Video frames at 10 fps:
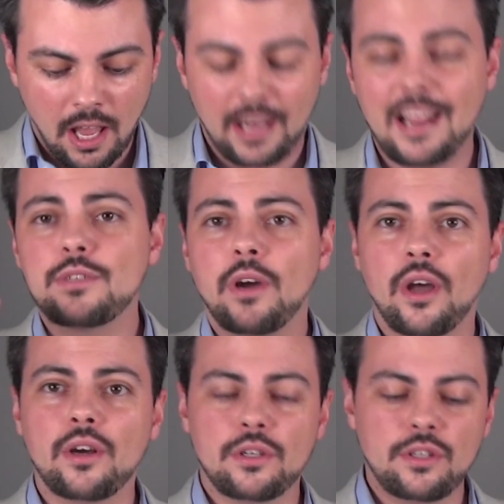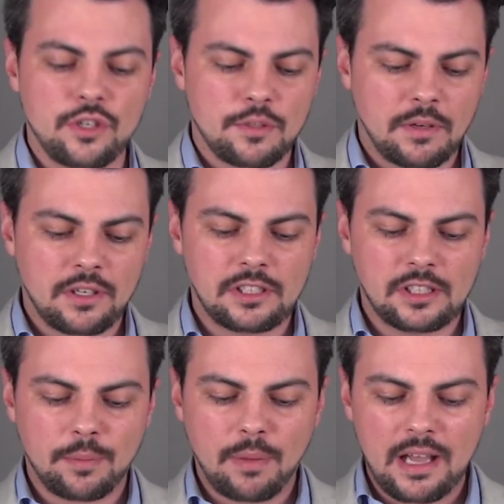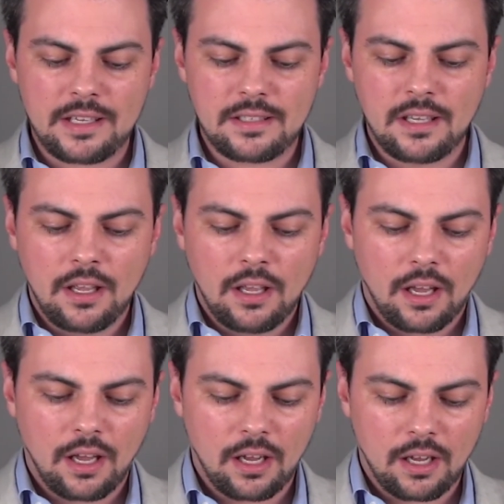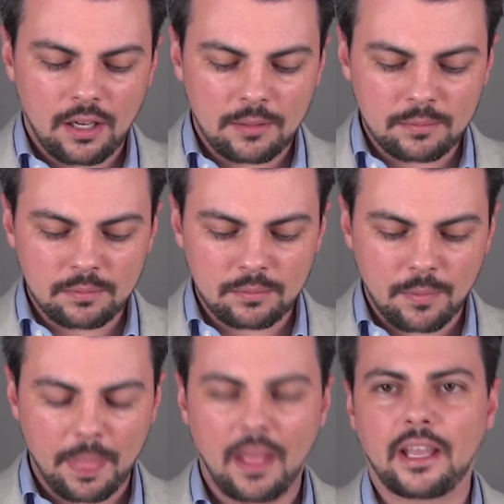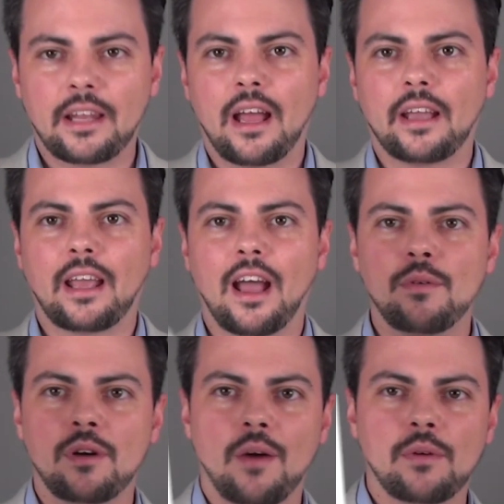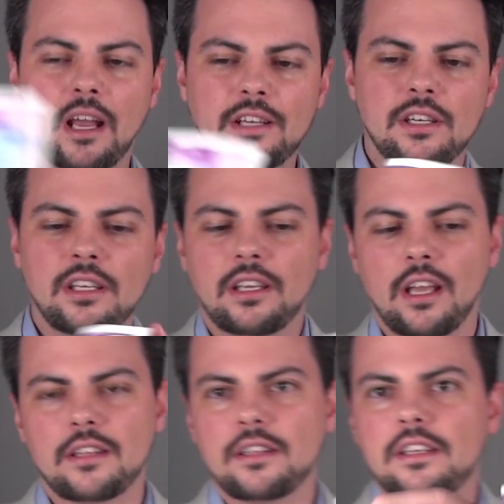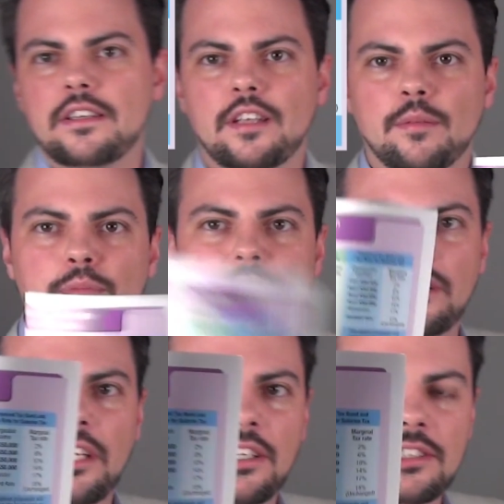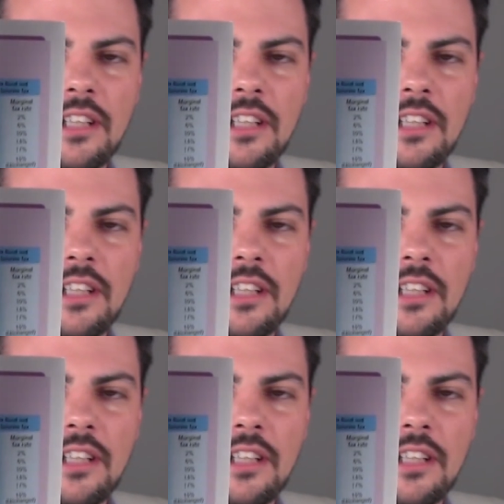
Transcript: And that's quite a good news, because in the past, I will actually cut these and put it here so